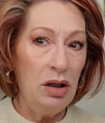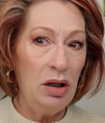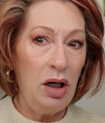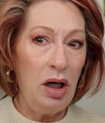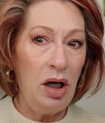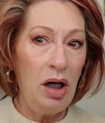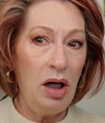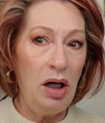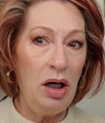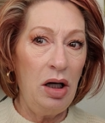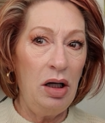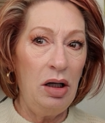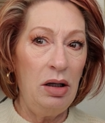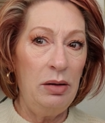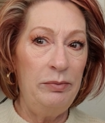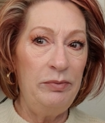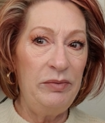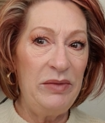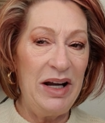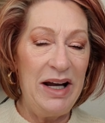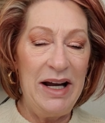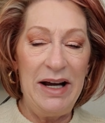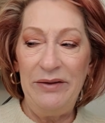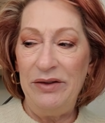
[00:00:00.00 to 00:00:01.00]
um,
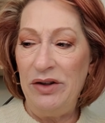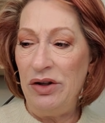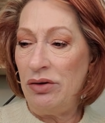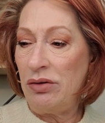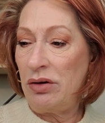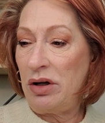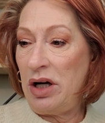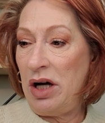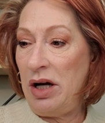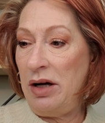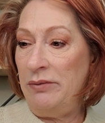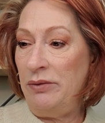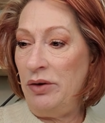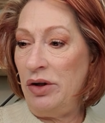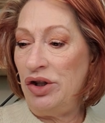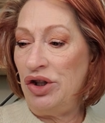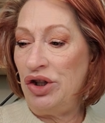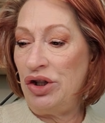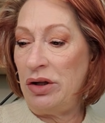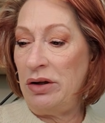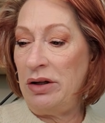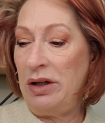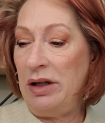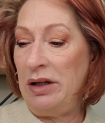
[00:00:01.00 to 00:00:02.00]
heavier coverage
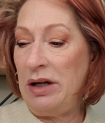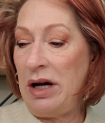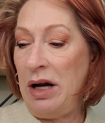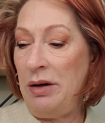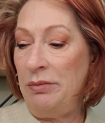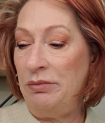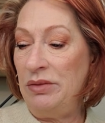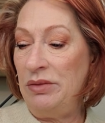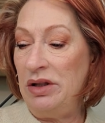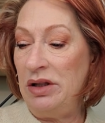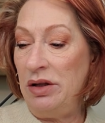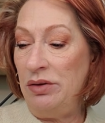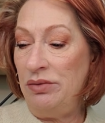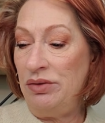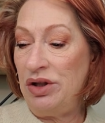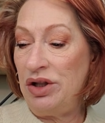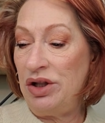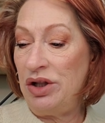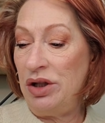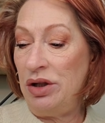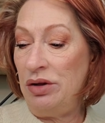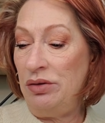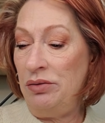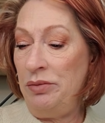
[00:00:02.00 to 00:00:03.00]
than I'm used
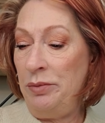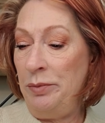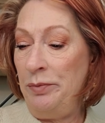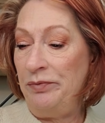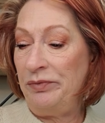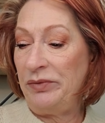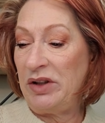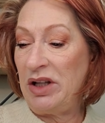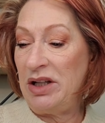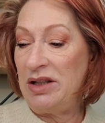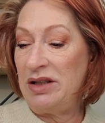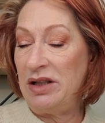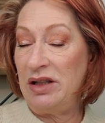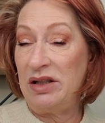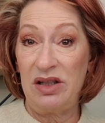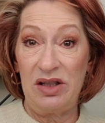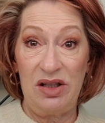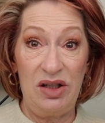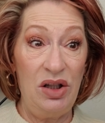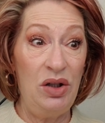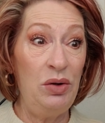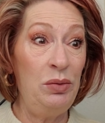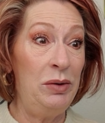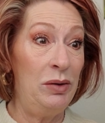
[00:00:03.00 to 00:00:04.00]
to because it's
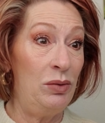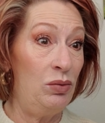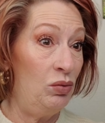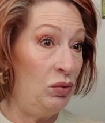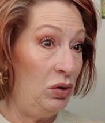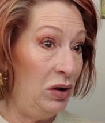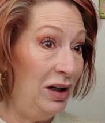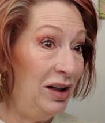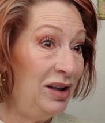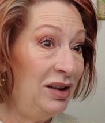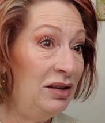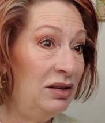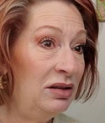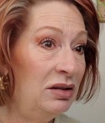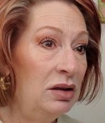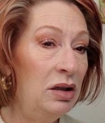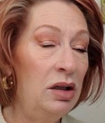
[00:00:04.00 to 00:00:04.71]
two in one.